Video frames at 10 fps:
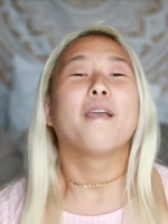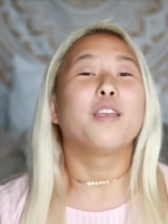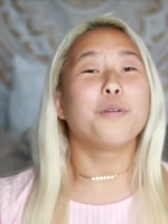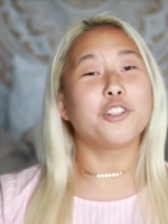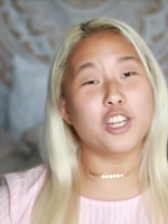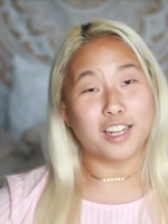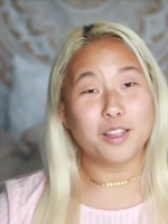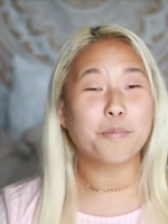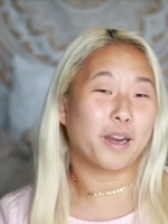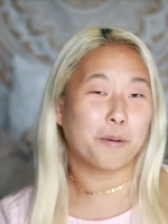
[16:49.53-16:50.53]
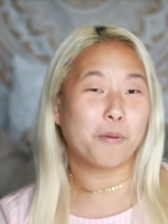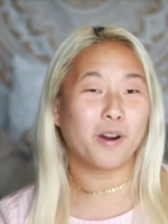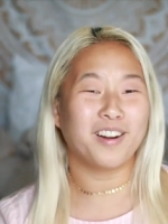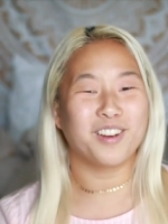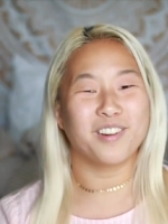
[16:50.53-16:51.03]
you would check the break
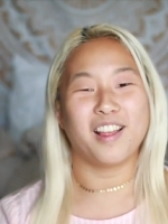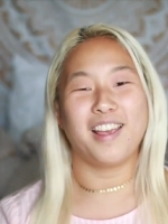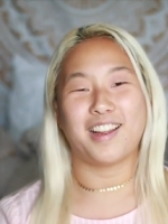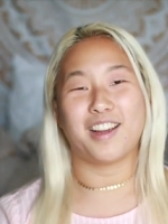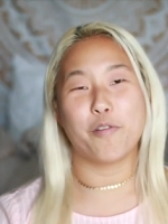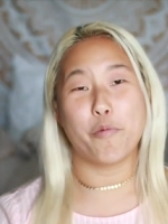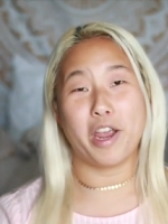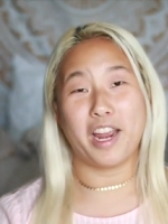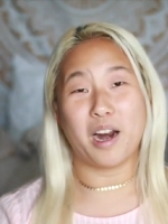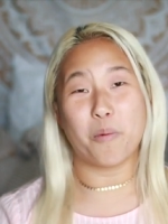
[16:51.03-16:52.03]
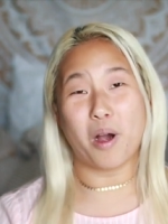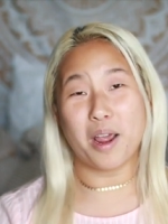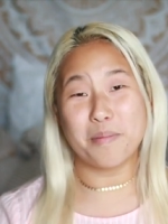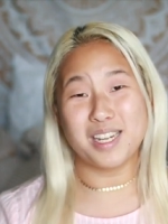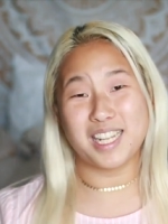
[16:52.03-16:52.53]
board and you're like, wait, why
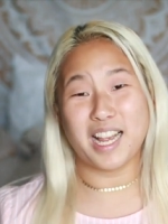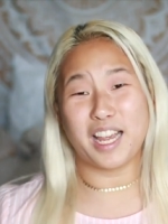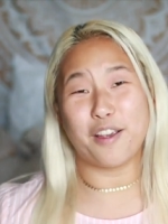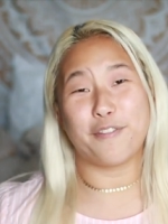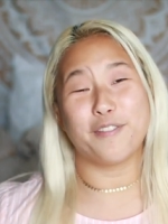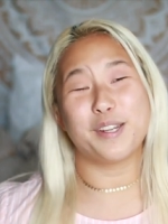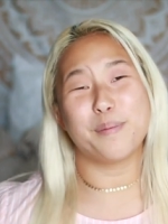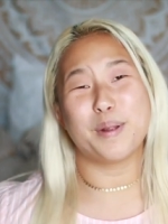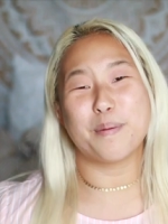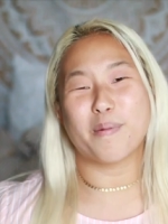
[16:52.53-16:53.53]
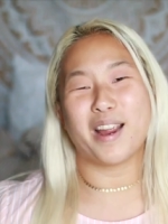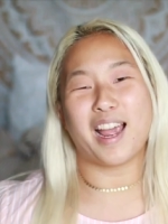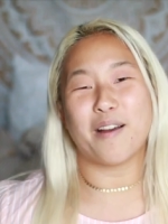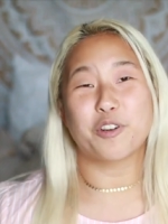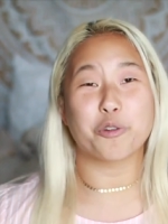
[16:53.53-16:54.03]
am I taking a 15 minute break
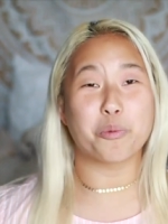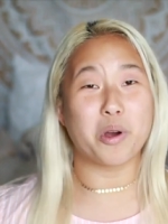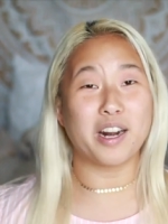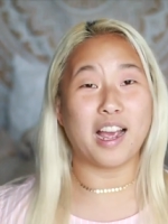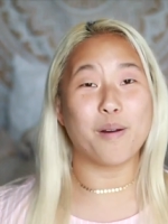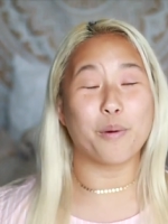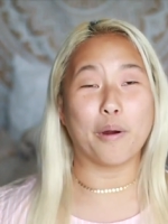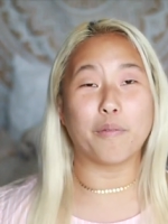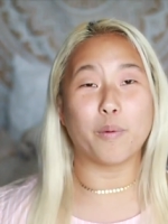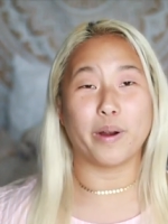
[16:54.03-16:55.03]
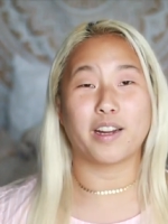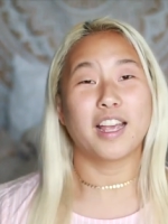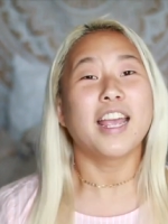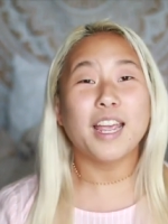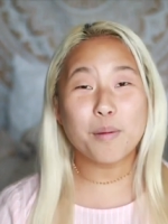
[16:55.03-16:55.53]
after one hour of work?
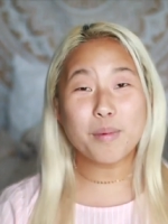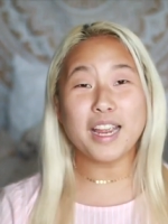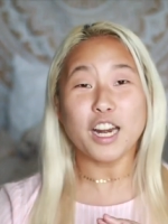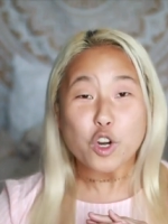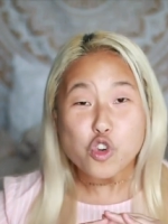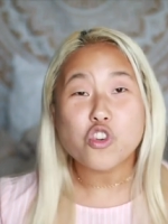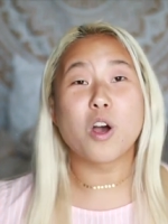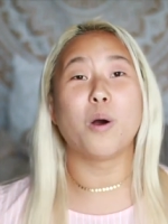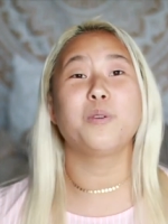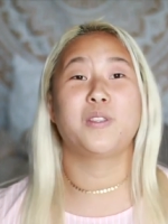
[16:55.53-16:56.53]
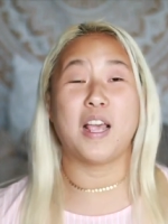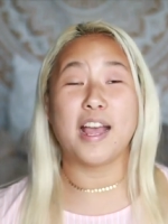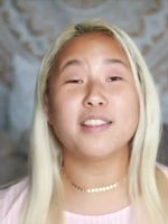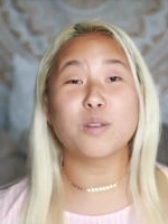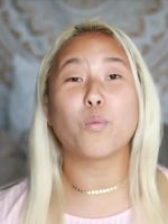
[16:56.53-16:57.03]
It made no
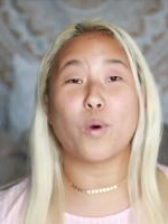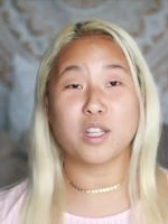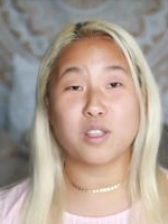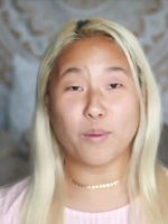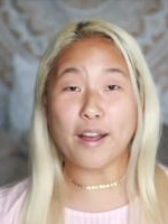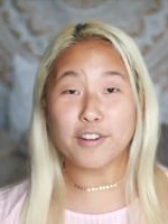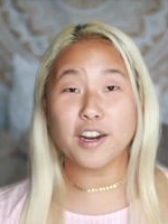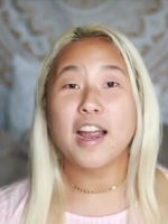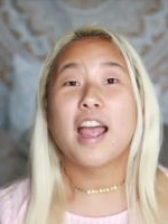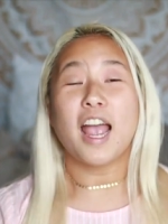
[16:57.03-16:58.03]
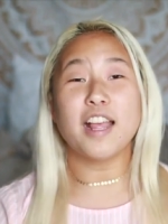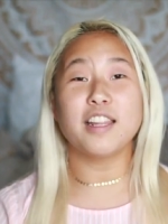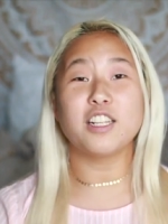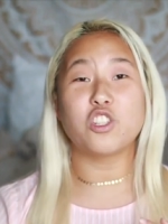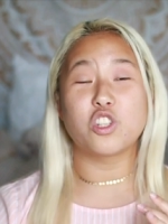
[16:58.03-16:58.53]
sense whatsoever. And
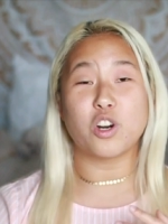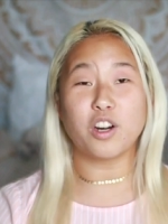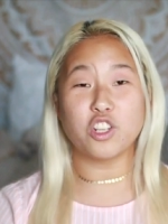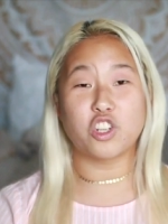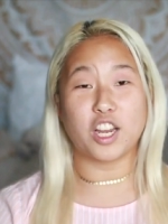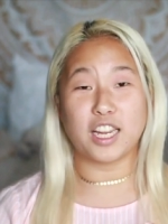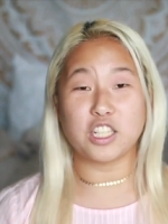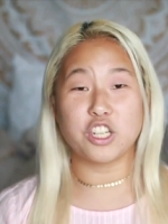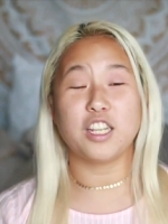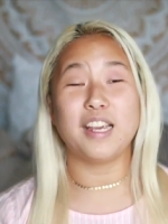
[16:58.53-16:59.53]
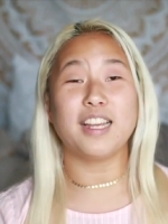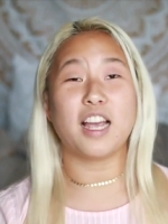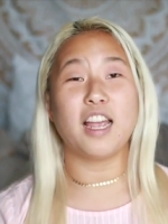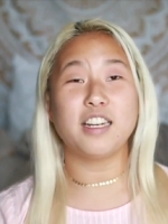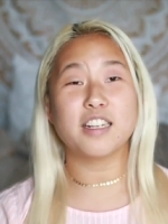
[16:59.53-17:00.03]
they started changing it
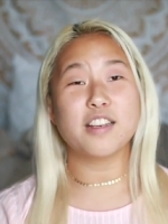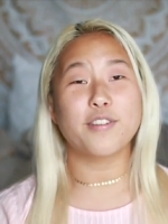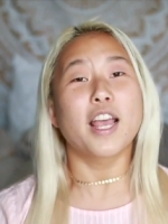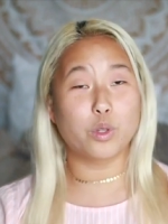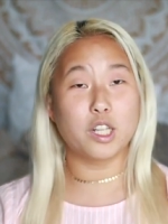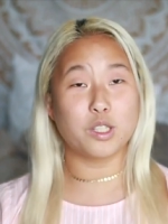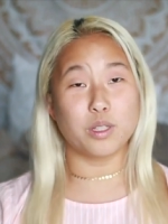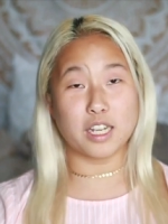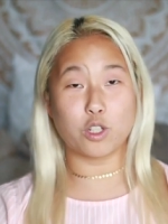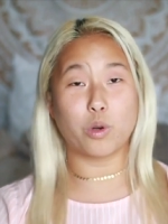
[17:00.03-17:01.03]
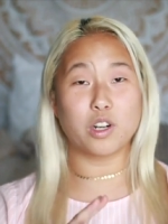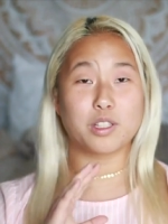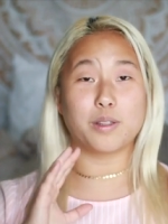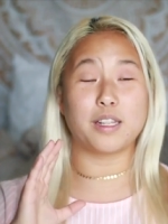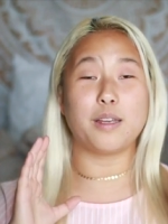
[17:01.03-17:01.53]
kind of. This is like
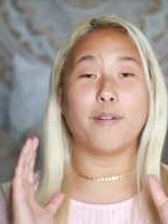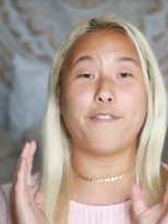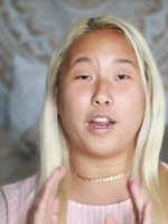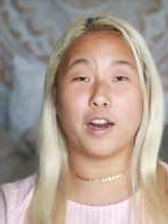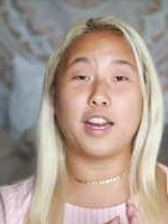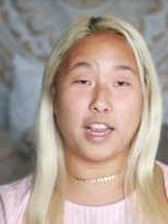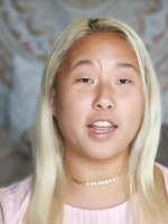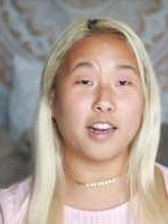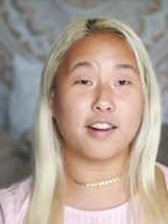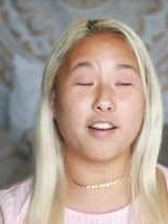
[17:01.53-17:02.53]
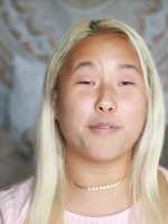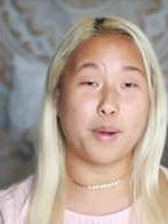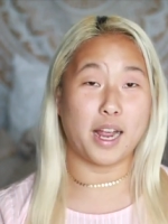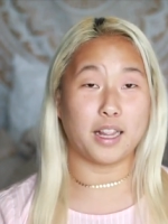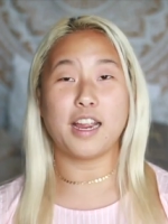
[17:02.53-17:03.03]
towards the very end of my